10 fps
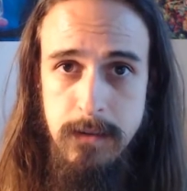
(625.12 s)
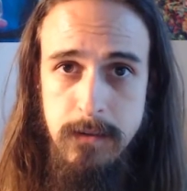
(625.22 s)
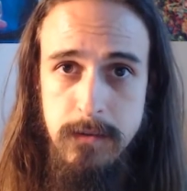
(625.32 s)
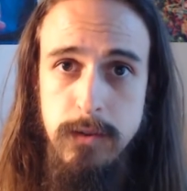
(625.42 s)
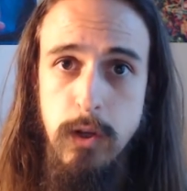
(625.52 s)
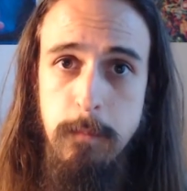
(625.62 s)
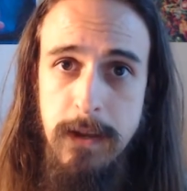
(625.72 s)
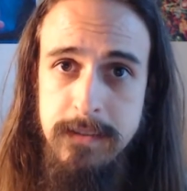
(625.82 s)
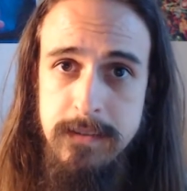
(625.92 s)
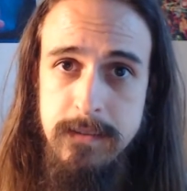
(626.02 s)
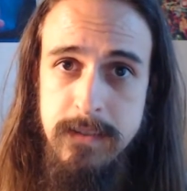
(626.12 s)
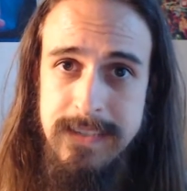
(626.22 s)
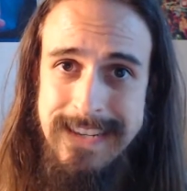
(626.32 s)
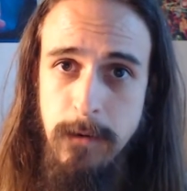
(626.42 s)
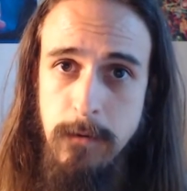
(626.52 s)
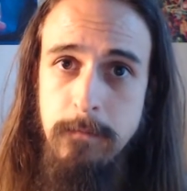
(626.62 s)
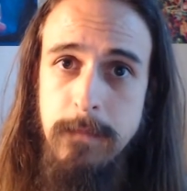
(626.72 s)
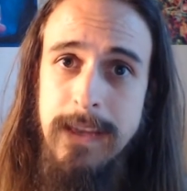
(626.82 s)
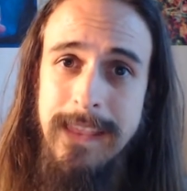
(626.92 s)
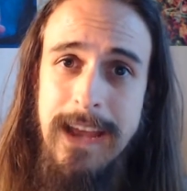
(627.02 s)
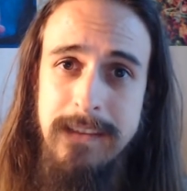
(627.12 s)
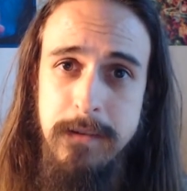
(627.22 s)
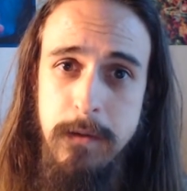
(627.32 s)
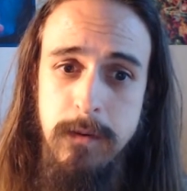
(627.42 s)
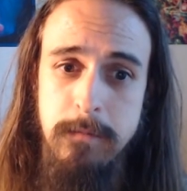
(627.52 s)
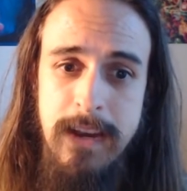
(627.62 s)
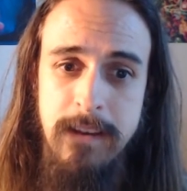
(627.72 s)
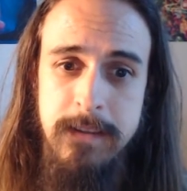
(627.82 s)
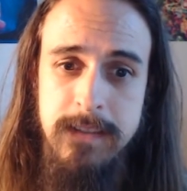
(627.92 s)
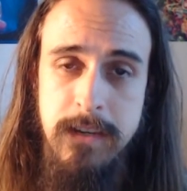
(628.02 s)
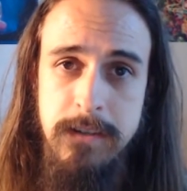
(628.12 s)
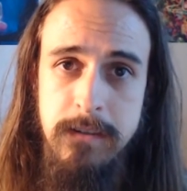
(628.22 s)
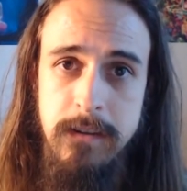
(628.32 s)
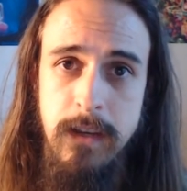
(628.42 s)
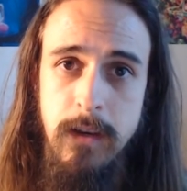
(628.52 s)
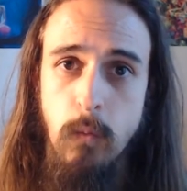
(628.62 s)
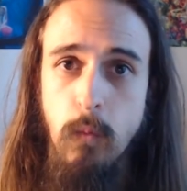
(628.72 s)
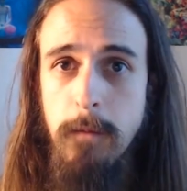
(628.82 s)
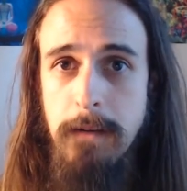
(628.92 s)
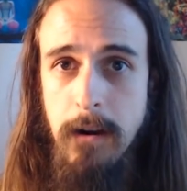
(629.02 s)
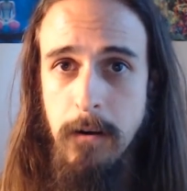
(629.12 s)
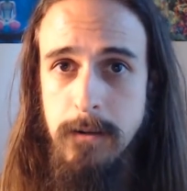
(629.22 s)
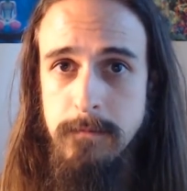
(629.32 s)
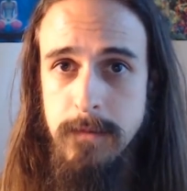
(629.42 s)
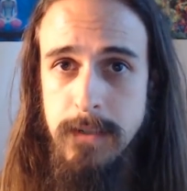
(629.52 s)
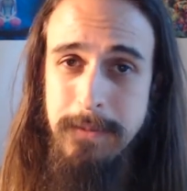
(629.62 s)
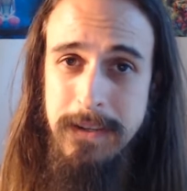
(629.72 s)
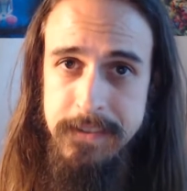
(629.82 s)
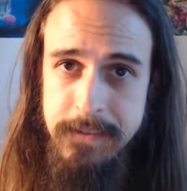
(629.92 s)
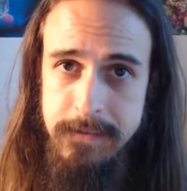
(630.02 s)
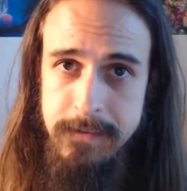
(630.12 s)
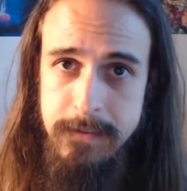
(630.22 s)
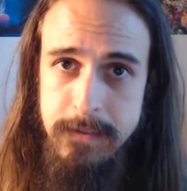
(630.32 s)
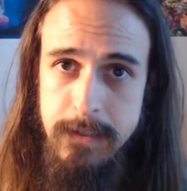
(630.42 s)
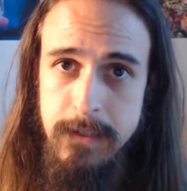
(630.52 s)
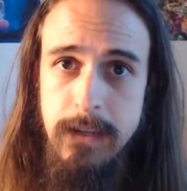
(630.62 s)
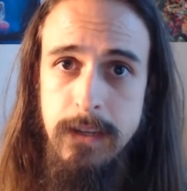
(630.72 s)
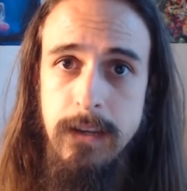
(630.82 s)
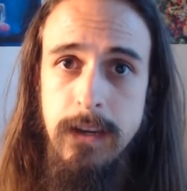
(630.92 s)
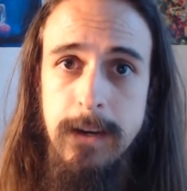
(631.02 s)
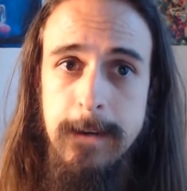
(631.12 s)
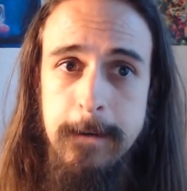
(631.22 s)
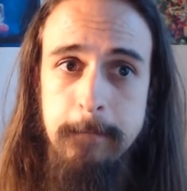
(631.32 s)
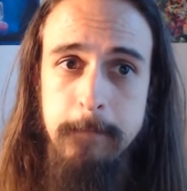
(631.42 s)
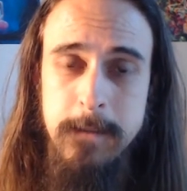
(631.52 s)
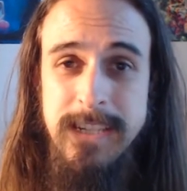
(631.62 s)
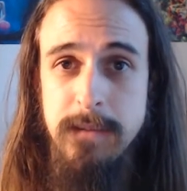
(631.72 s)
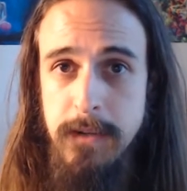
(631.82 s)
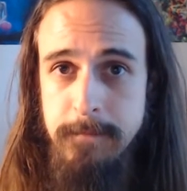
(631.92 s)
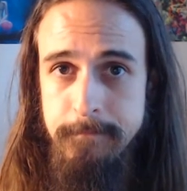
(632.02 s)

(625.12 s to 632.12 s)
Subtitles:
Solar plexus is yellow. That has to do with manifestation, willpower, abundance, discipline.